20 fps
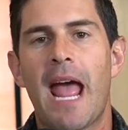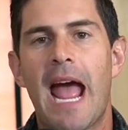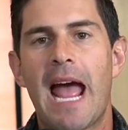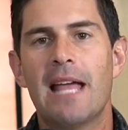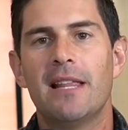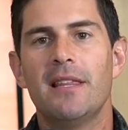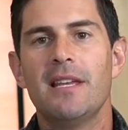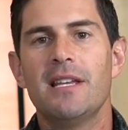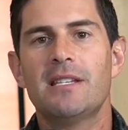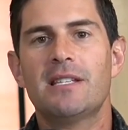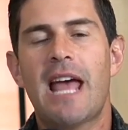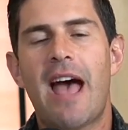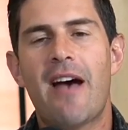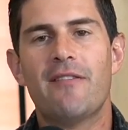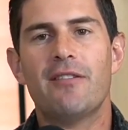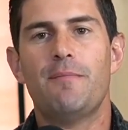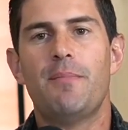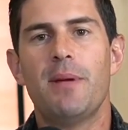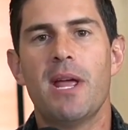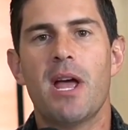at least have
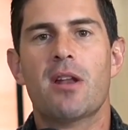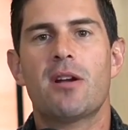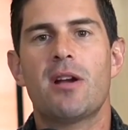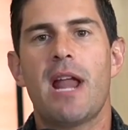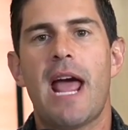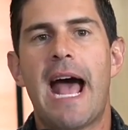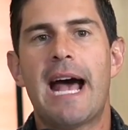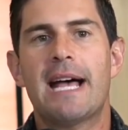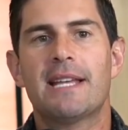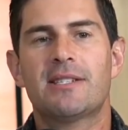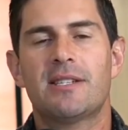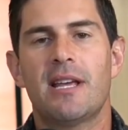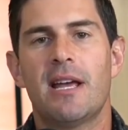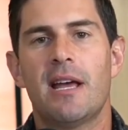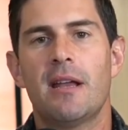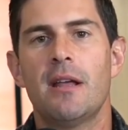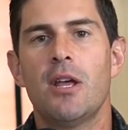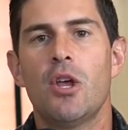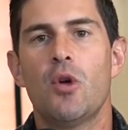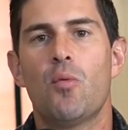it be on an
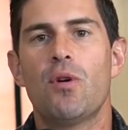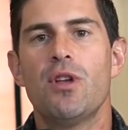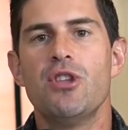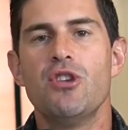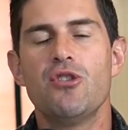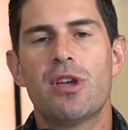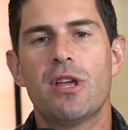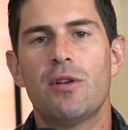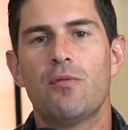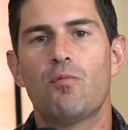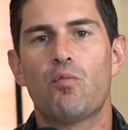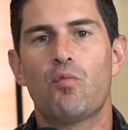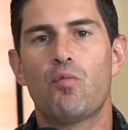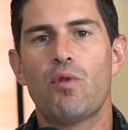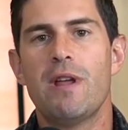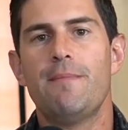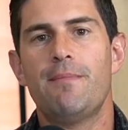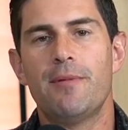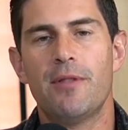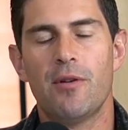asset where you can
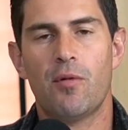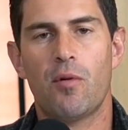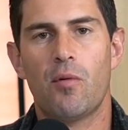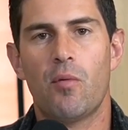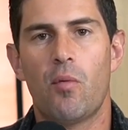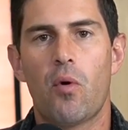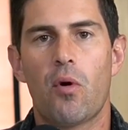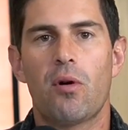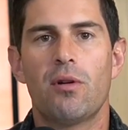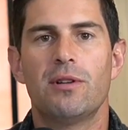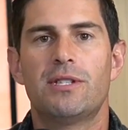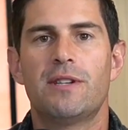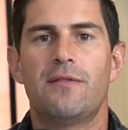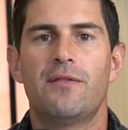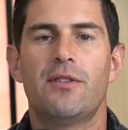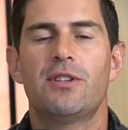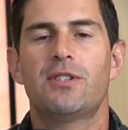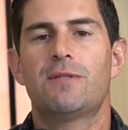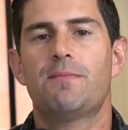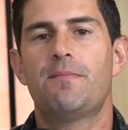reap the rewards of
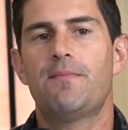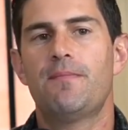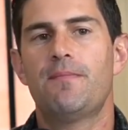those